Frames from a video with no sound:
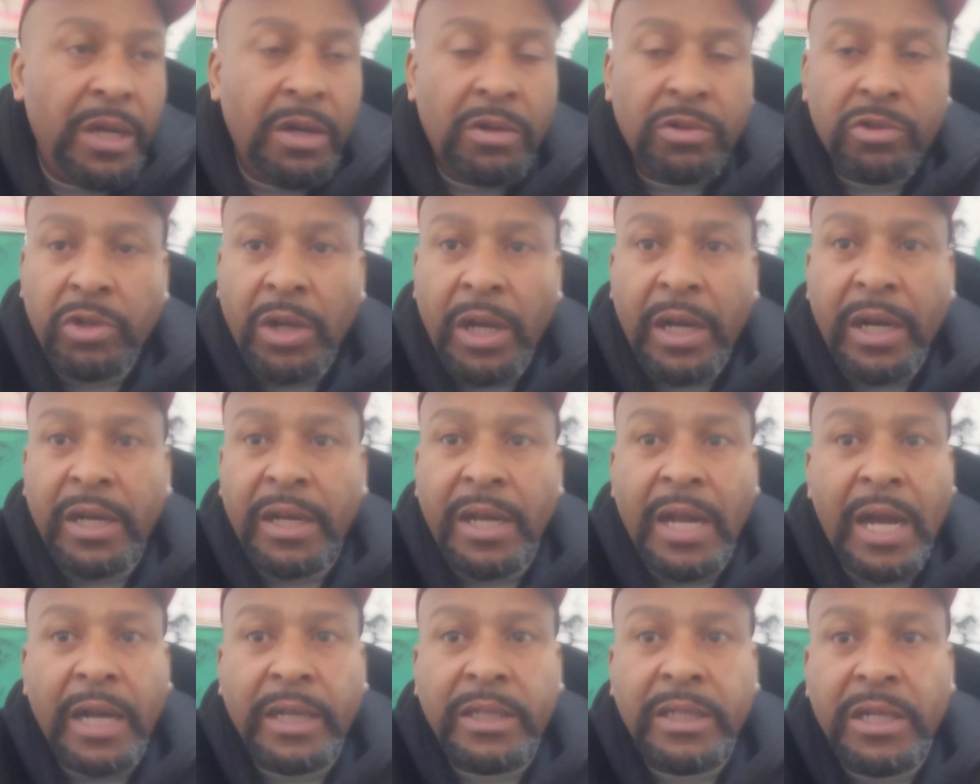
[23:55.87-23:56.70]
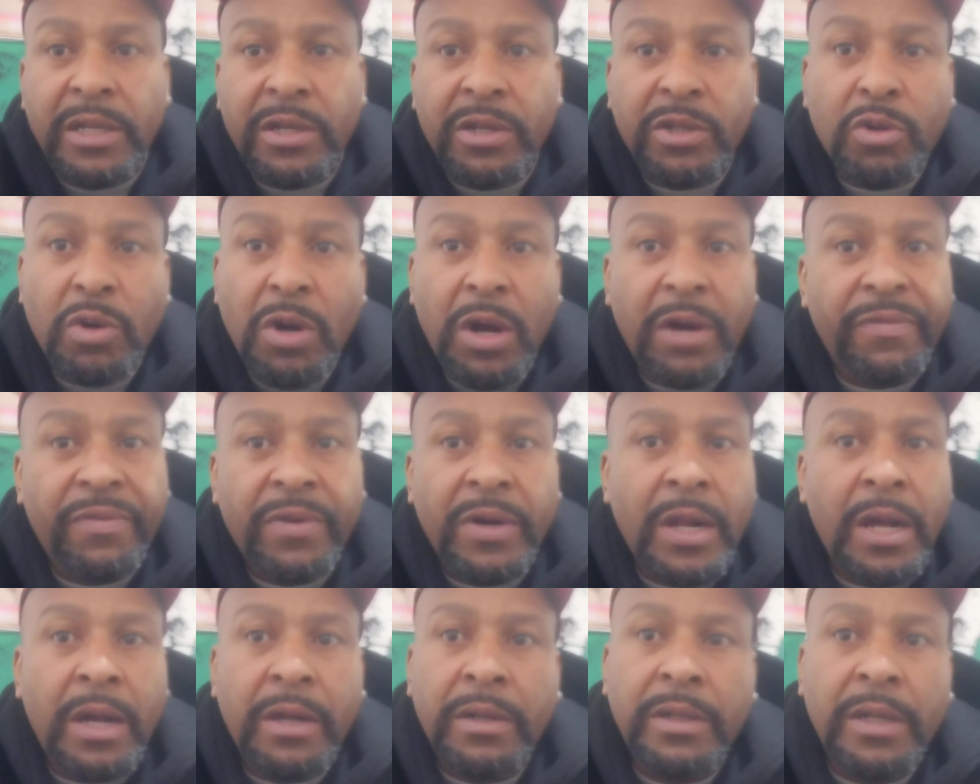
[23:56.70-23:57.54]
He gonna try to knock Terrence
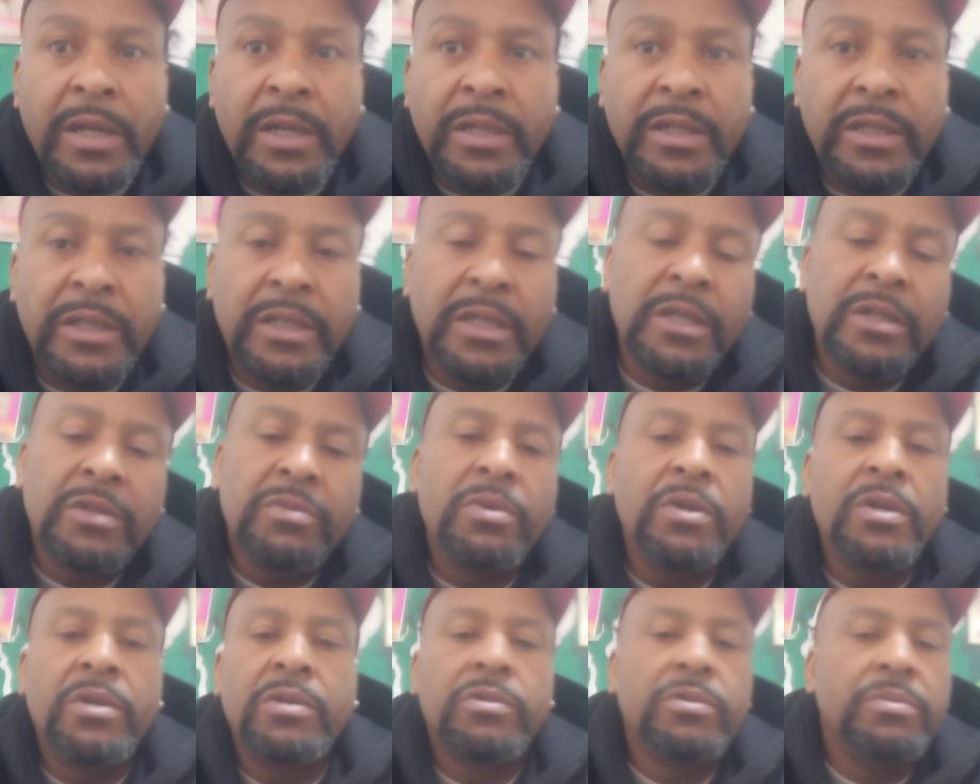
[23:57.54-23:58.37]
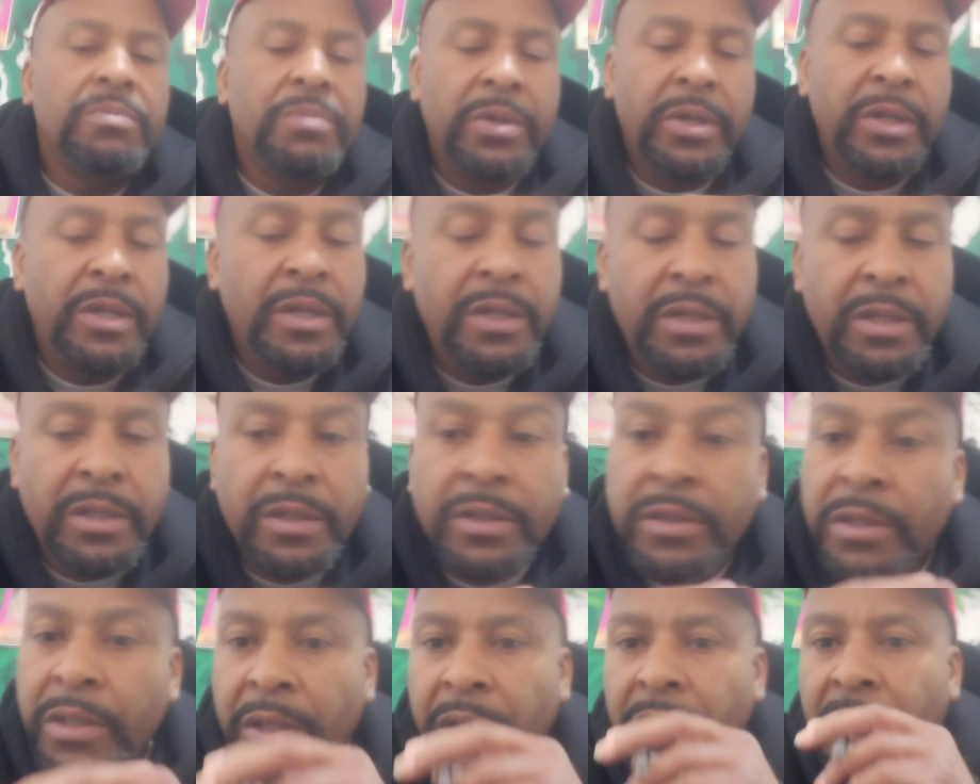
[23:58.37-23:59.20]
Crawford out in under six rounds, bruh. He
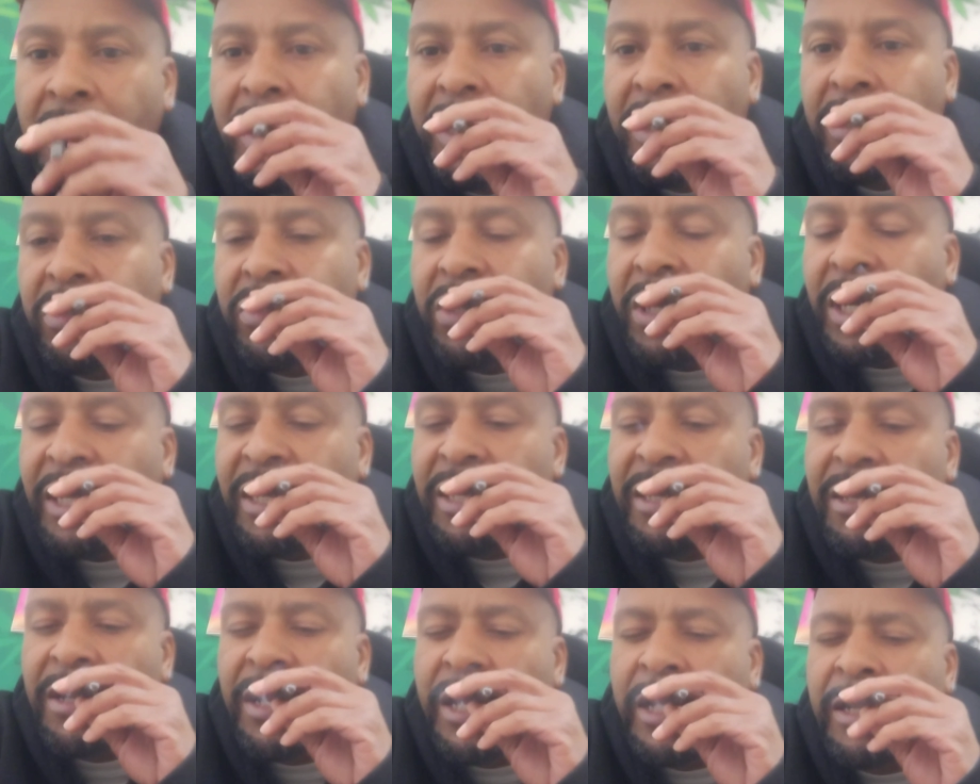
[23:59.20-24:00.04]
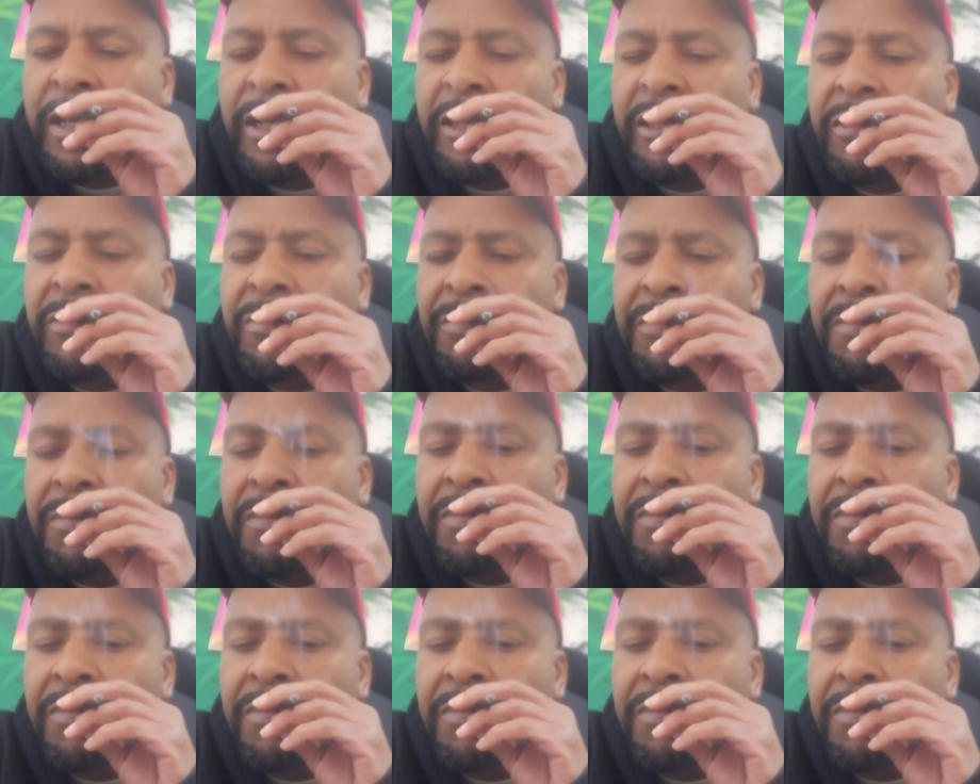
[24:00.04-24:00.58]
is. He gonna try to kill that nigga.